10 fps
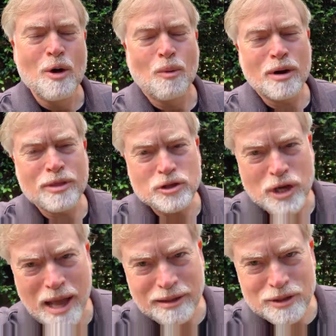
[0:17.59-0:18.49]
One of the
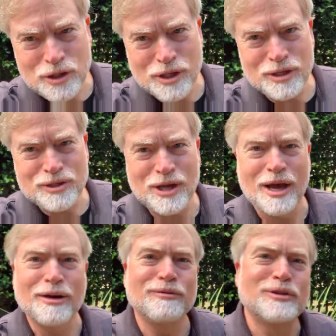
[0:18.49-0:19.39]
challenges
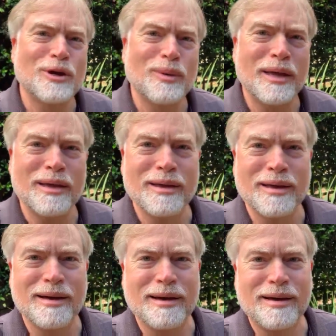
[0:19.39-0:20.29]
of doing
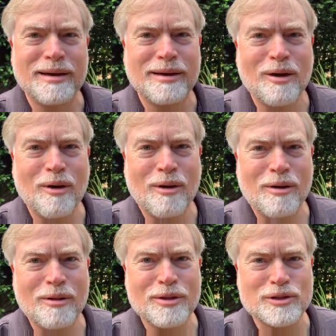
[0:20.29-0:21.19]
uh,
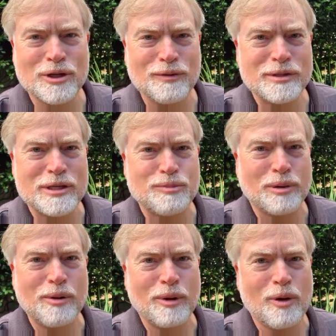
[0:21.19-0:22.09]
all the services
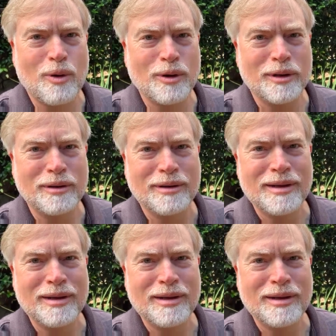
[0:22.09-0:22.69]
pre-recorded